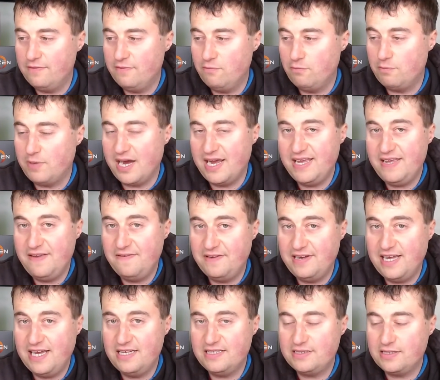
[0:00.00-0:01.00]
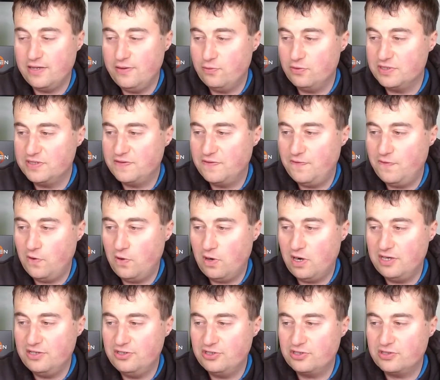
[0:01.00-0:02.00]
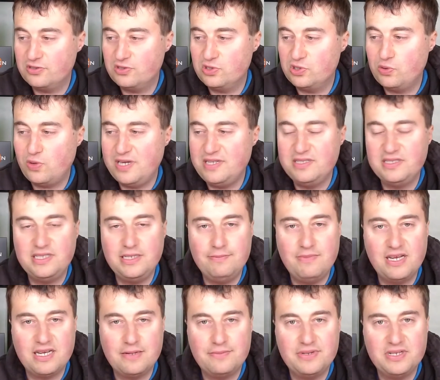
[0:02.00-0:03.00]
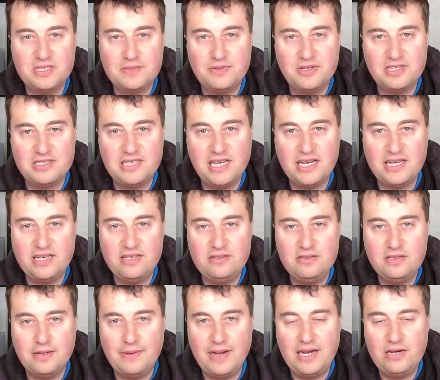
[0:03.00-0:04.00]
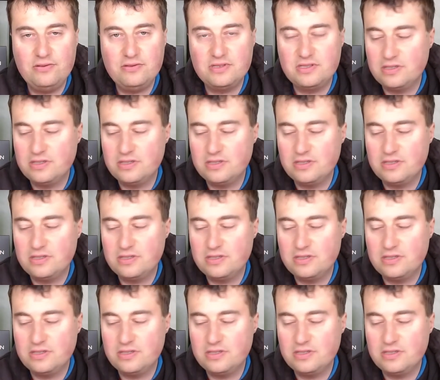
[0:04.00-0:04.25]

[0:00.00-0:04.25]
by Ethernet, it was 420 megabits per second about.